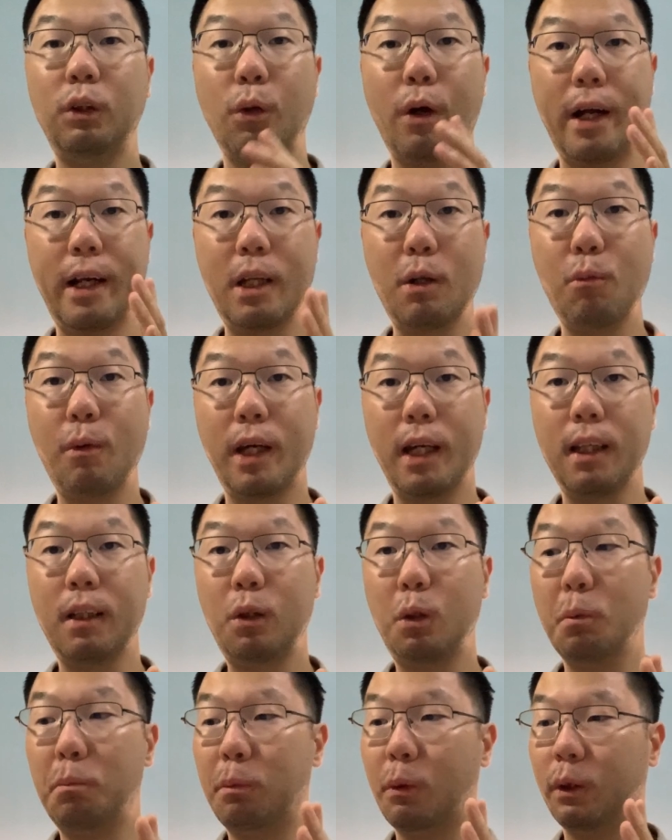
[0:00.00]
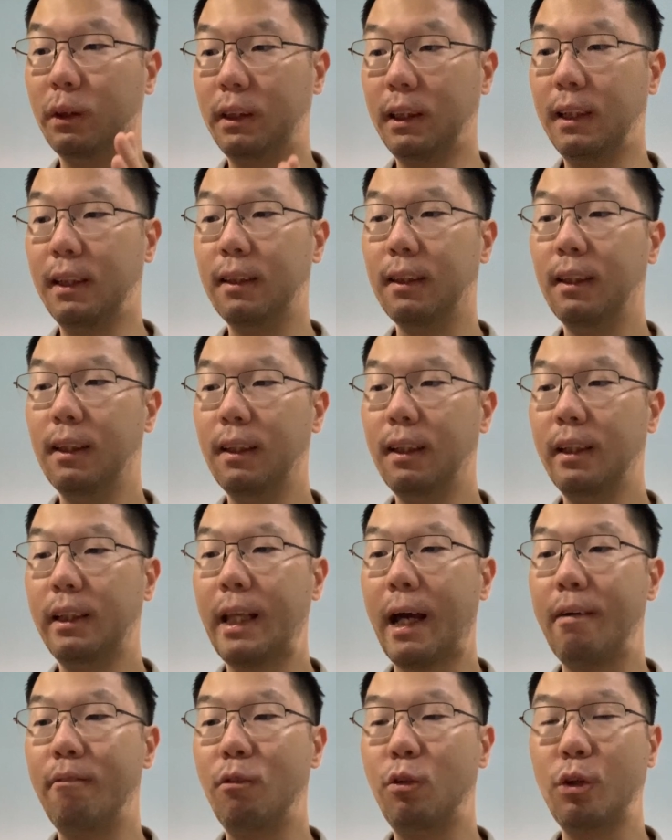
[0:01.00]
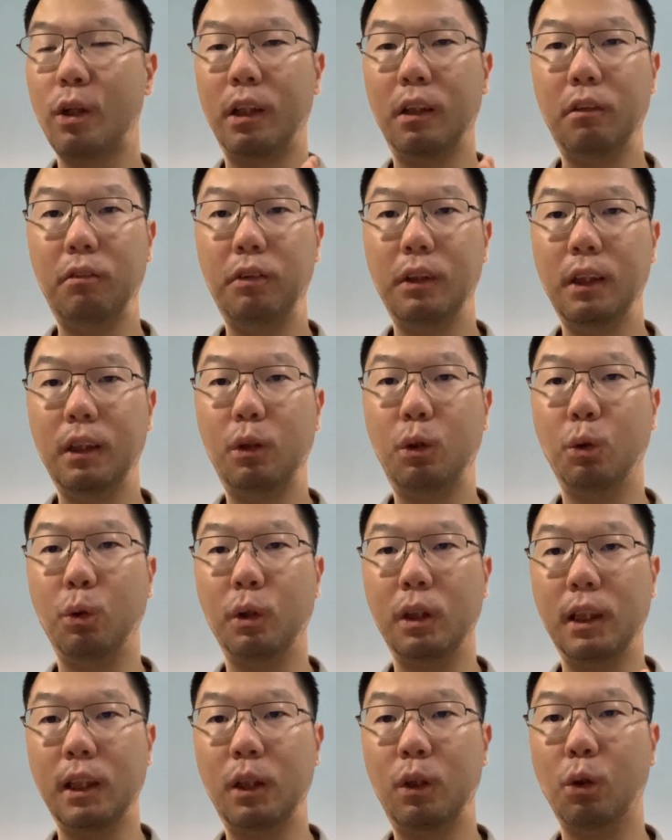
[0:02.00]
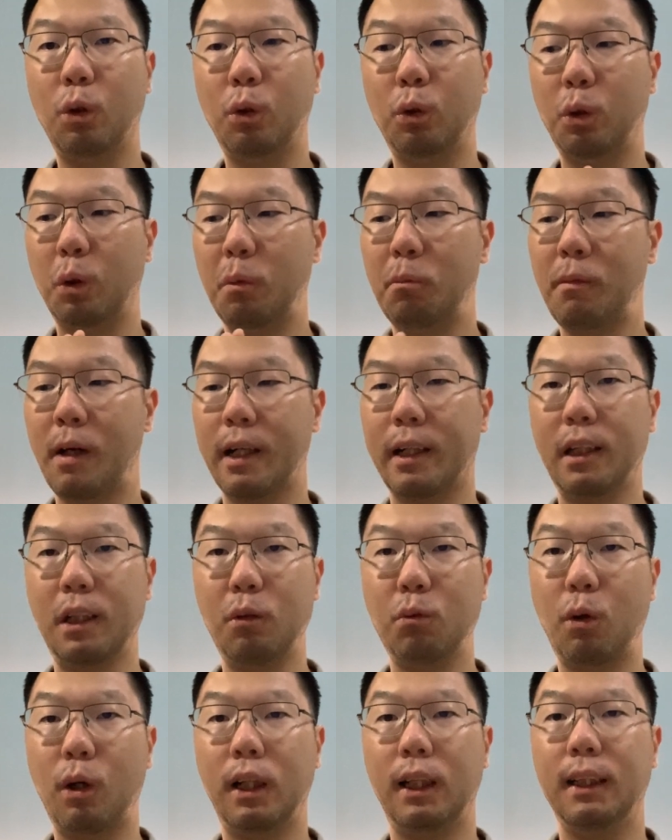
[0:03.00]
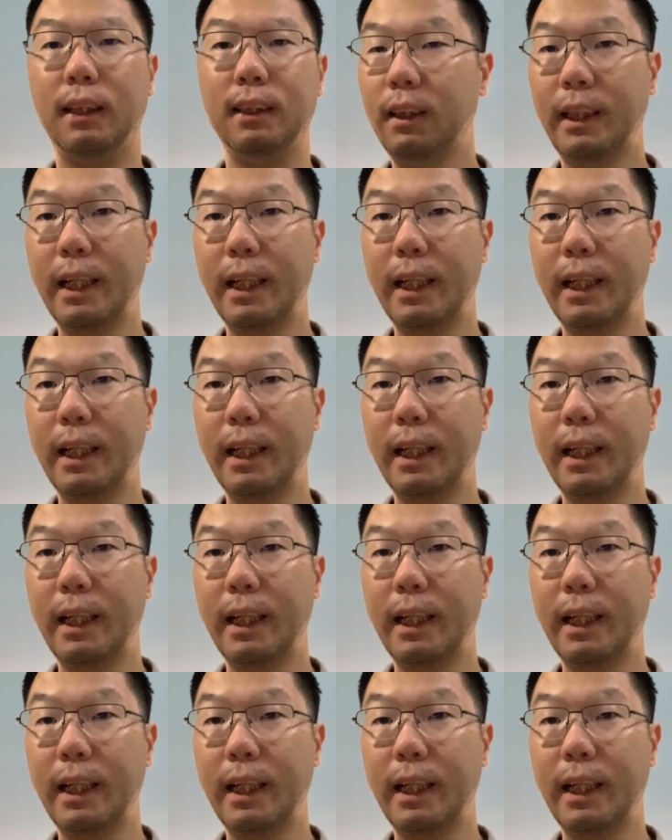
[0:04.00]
So anyway, to proceed, tap transfer to eToro Money wallet.